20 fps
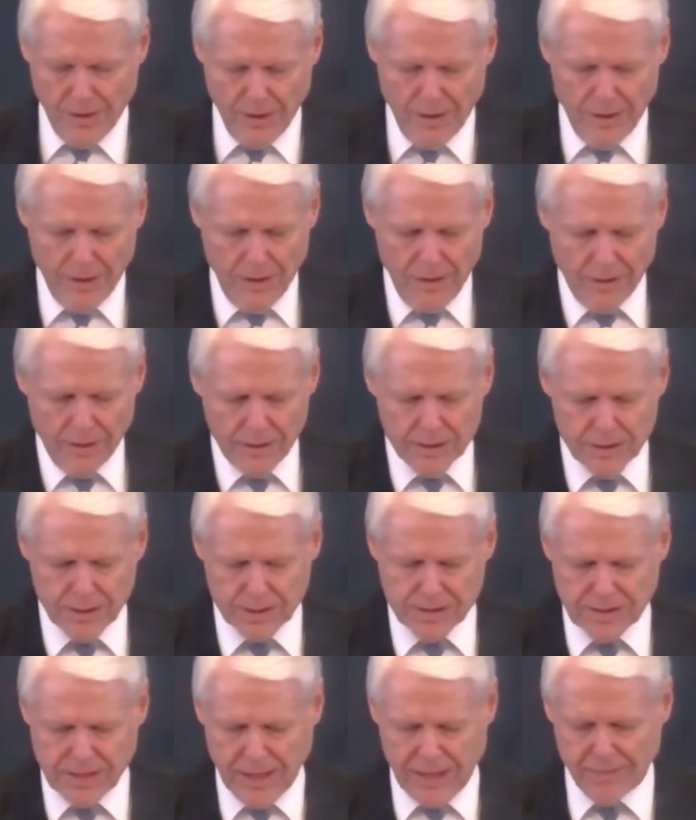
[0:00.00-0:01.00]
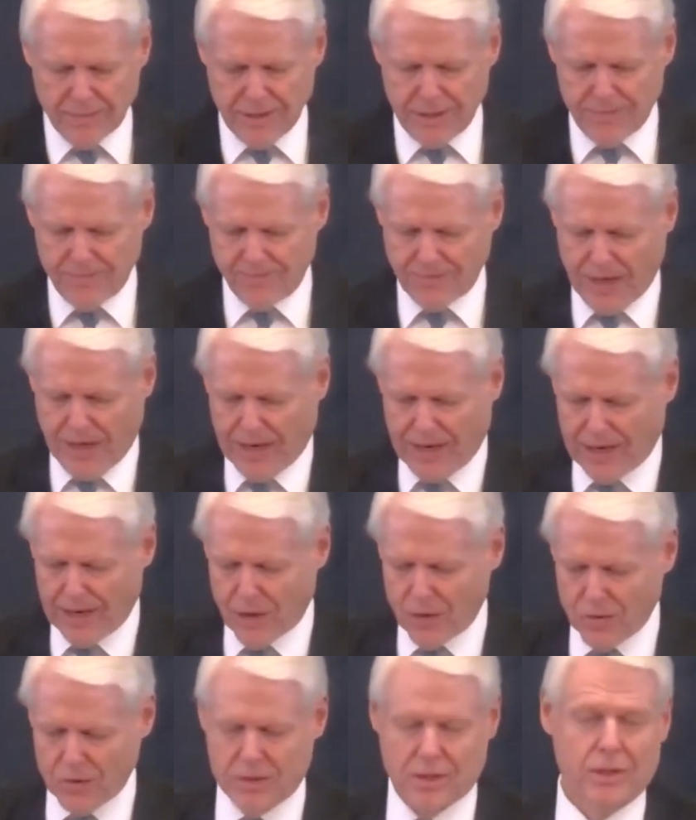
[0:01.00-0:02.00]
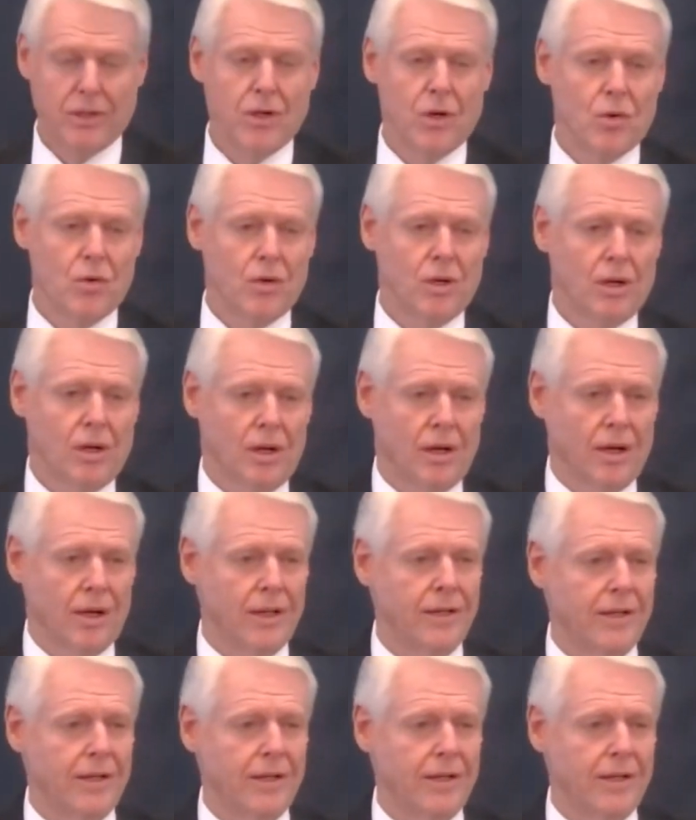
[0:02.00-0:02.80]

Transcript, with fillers: Let's examine how to know God